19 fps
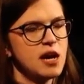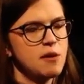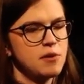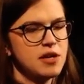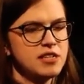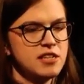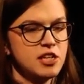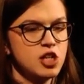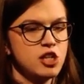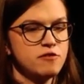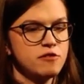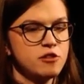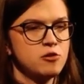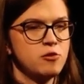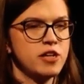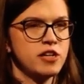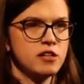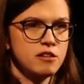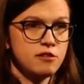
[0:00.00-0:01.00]
I want to take over
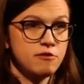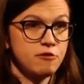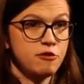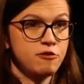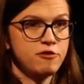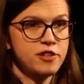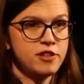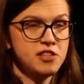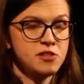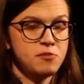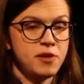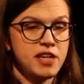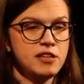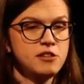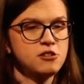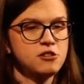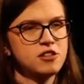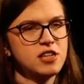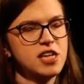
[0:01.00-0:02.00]
Twitter for free
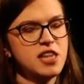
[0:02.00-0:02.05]
speech.